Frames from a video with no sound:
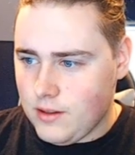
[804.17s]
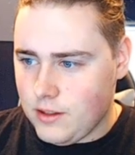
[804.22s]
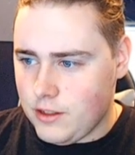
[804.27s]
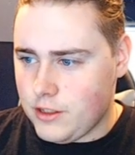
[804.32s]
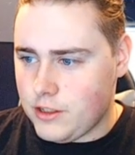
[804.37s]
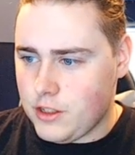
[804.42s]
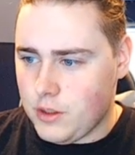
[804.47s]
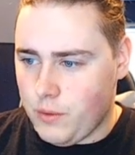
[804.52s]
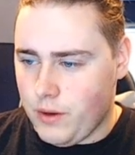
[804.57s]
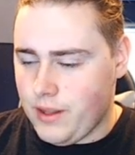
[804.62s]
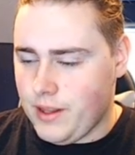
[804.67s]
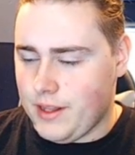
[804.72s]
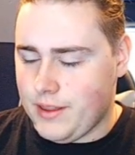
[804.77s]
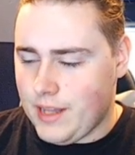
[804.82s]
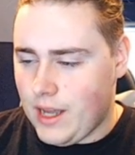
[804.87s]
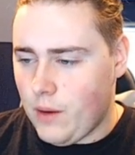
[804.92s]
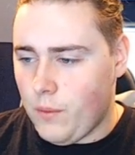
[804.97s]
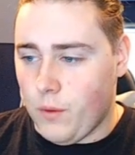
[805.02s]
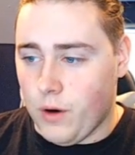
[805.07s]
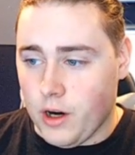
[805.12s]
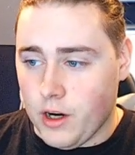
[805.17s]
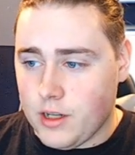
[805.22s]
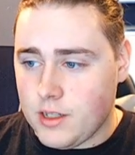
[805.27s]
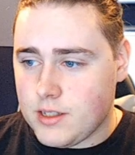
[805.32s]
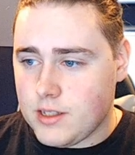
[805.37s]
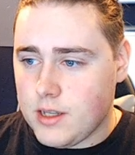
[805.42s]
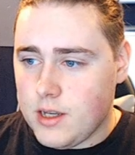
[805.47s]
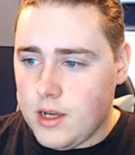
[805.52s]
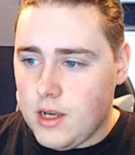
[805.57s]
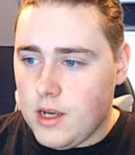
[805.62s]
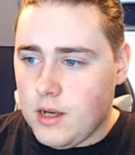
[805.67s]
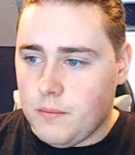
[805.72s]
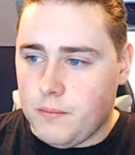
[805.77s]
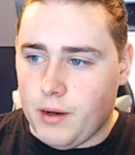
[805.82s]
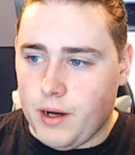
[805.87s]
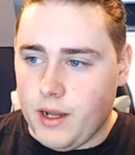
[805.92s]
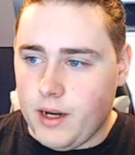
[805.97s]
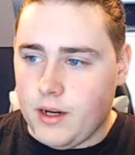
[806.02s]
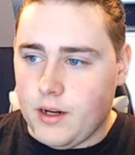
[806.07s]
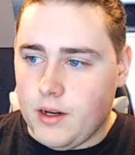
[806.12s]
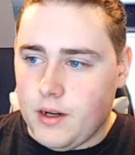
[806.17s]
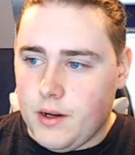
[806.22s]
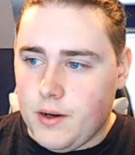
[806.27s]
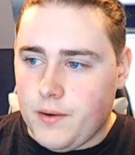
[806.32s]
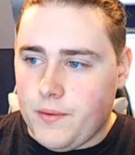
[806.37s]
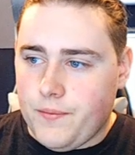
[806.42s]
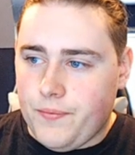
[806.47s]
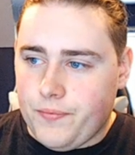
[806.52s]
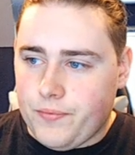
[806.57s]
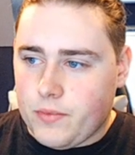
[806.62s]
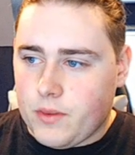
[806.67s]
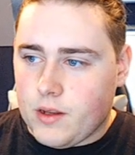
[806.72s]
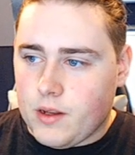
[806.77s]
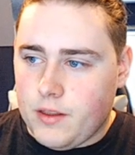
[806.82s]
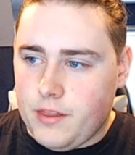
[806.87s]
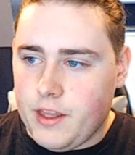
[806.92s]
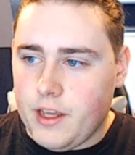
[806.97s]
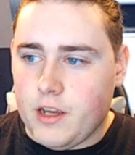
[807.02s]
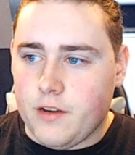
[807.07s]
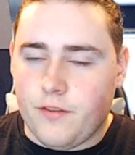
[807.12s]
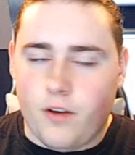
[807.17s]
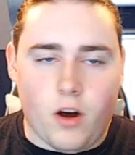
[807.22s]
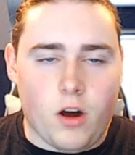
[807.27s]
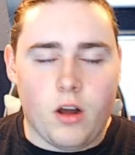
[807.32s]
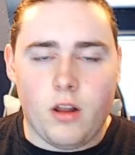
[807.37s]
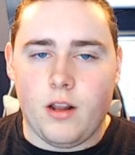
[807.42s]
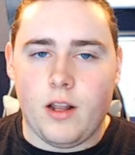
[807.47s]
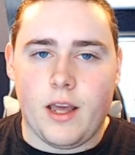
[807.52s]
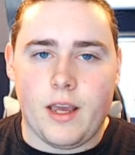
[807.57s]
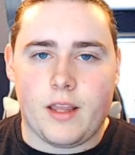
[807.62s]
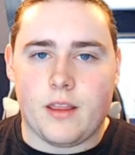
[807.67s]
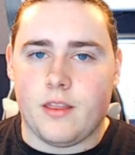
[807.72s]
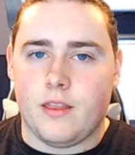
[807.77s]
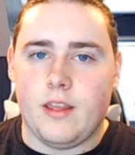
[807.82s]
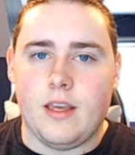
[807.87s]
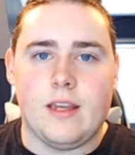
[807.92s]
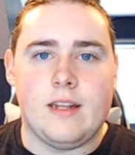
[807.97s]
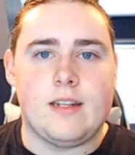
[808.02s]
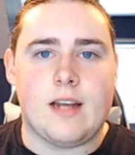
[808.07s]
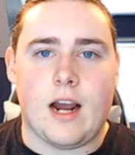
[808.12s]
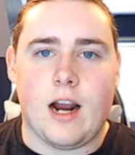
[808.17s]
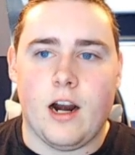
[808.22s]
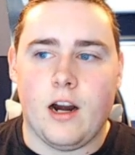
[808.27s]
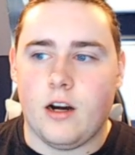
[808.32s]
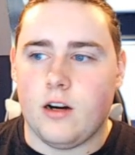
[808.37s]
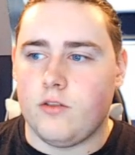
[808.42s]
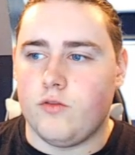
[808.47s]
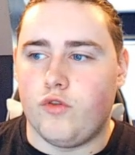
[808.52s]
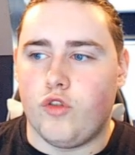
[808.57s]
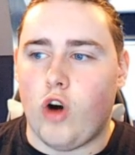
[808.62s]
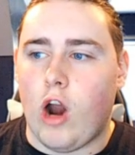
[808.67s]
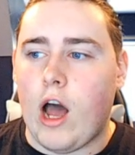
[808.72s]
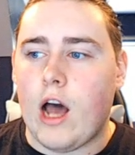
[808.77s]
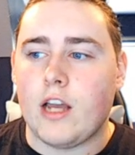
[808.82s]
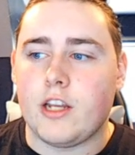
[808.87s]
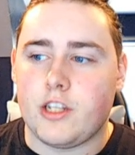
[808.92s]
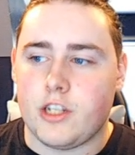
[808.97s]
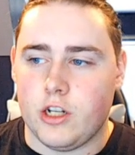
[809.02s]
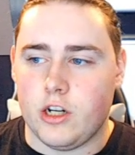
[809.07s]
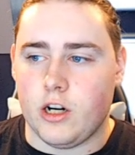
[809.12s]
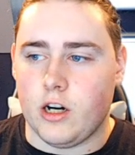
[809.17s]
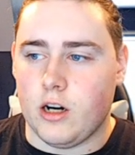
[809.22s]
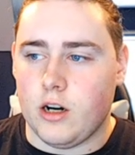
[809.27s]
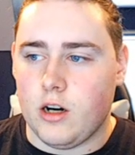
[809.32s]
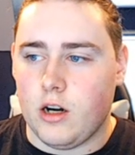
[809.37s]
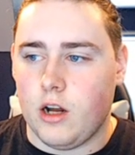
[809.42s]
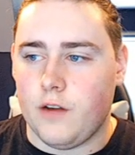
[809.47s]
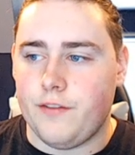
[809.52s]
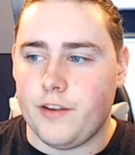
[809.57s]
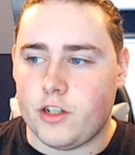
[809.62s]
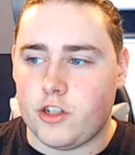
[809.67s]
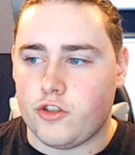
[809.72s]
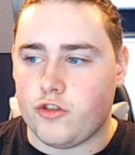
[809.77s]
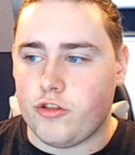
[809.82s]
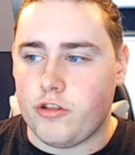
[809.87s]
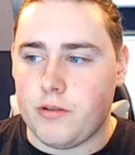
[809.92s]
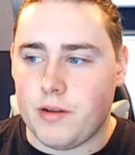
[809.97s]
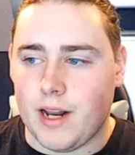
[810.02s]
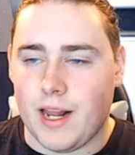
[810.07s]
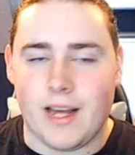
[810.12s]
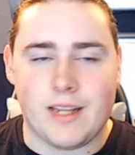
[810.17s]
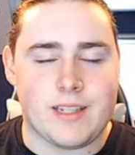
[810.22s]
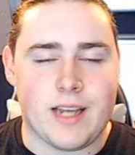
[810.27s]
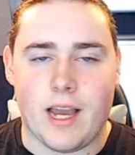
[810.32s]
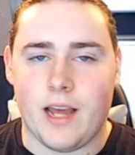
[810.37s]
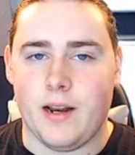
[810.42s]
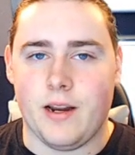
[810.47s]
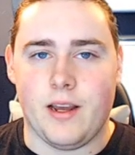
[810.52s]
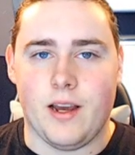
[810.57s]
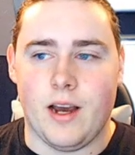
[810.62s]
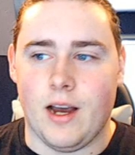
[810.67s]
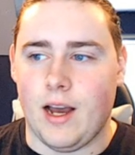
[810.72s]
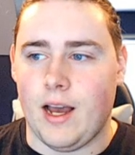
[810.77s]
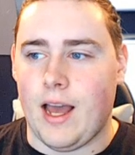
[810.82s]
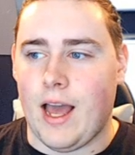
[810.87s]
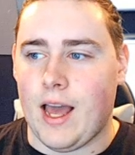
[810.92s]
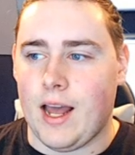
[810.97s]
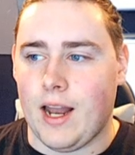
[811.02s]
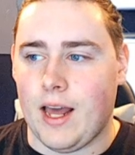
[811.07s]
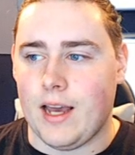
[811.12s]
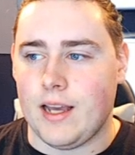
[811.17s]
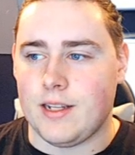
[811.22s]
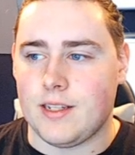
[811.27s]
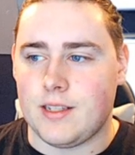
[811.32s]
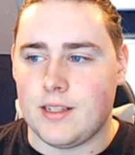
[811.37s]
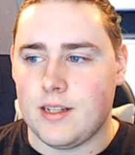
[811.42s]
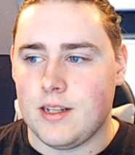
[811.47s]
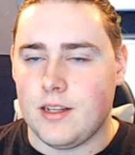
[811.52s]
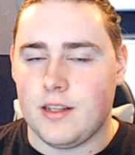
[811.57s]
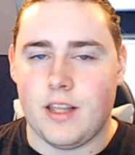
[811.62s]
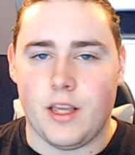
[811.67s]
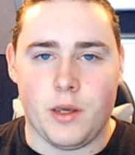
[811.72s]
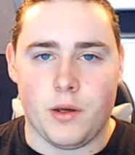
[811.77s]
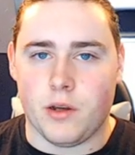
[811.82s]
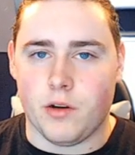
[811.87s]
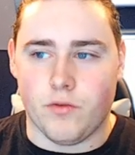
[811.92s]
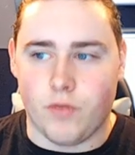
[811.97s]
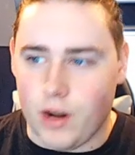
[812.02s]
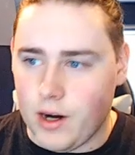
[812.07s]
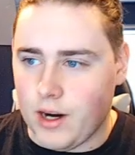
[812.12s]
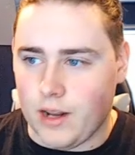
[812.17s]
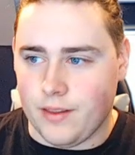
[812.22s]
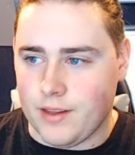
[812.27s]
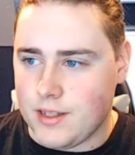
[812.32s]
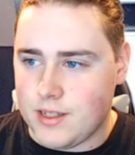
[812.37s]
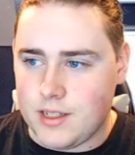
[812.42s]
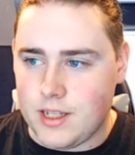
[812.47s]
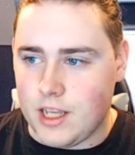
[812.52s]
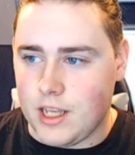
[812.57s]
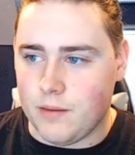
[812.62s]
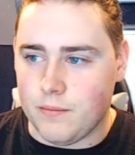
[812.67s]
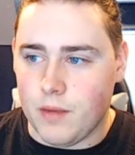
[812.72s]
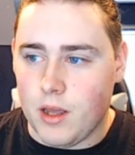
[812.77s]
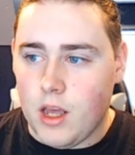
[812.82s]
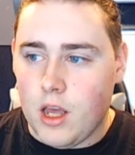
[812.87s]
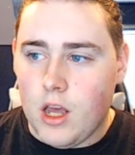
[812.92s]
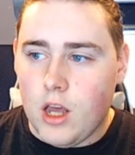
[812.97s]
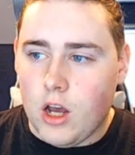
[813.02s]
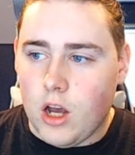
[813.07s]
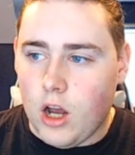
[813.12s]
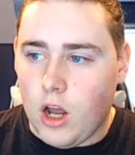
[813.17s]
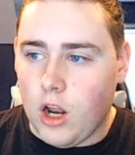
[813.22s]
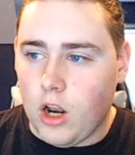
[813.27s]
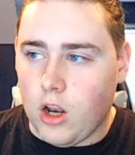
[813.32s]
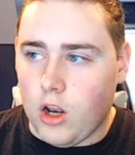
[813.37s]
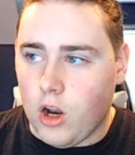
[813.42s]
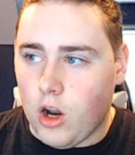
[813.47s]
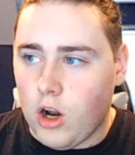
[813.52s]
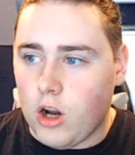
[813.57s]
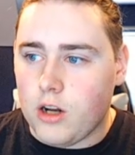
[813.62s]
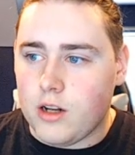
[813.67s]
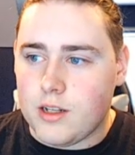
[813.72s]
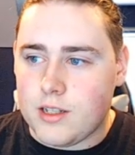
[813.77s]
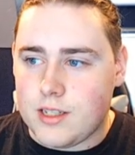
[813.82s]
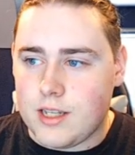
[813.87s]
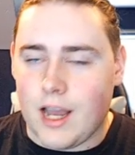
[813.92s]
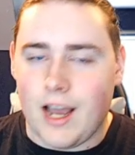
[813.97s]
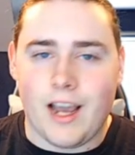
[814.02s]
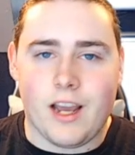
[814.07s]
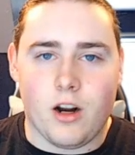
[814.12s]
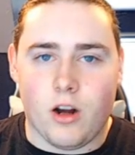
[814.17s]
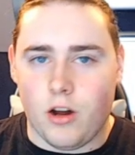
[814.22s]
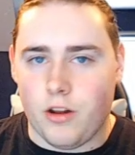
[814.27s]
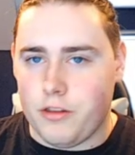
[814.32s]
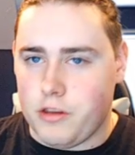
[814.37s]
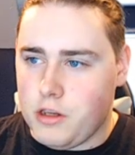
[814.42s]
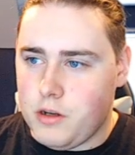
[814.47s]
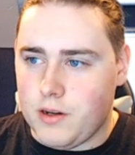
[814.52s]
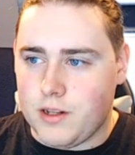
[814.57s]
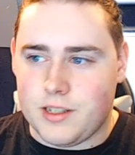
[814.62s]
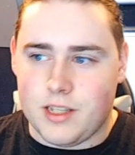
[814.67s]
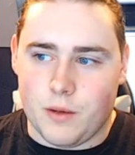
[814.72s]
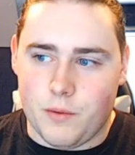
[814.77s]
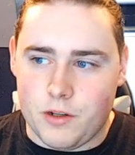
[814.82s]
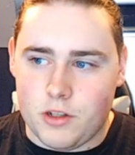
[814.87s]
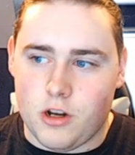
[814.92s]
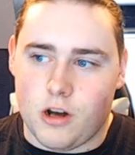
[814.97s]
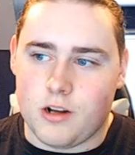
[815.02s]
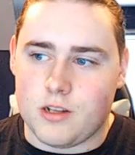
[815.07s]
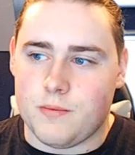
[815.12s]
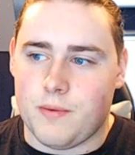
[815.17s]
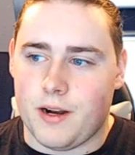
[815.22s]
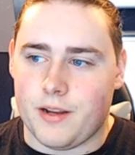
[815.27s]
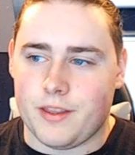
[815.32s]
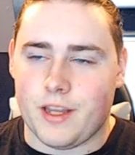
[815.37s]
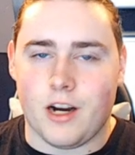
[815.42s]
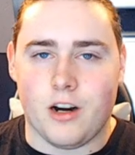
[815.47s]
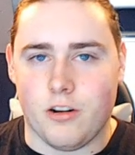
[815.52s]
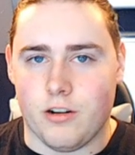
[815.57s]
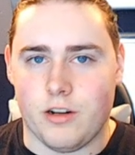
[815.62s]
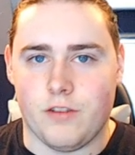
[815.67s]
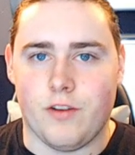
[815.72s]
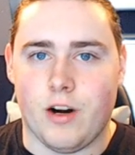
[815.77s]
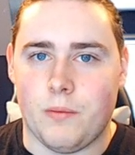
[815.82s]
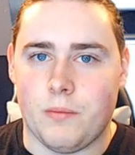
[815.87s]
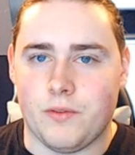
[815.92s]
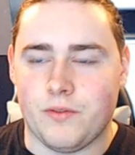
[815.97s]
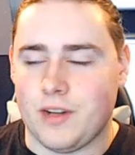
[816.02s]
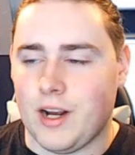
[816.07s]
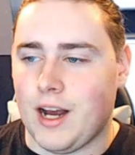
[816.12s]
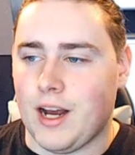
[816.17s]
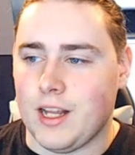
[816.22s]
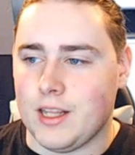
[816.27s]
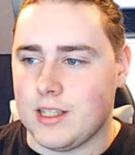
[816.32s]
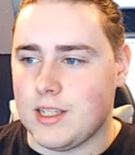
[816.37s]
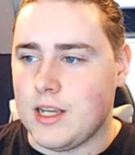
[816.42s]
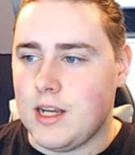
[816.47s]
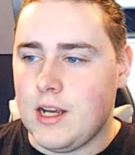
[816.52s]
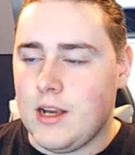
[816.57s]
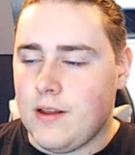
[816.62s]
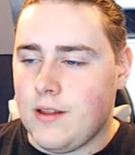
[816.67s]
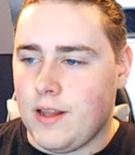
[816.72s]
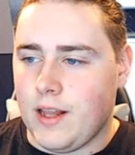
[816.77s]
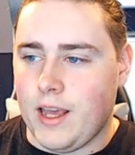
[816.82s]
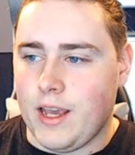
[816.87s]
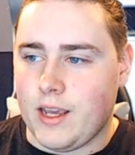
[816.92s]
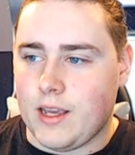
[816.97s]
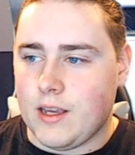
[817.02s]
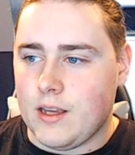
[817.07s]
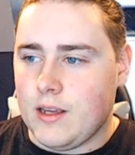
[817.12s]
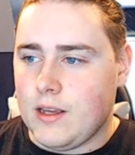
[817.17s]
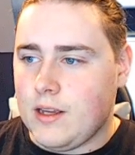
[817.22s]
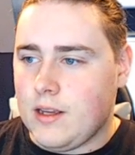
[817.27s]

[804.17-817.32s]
Just the way that works. But think of all, like, the entire roster of extreme class allies that you can run on this team, alongside all the units that we talked about that are in Realm of Gods. Like,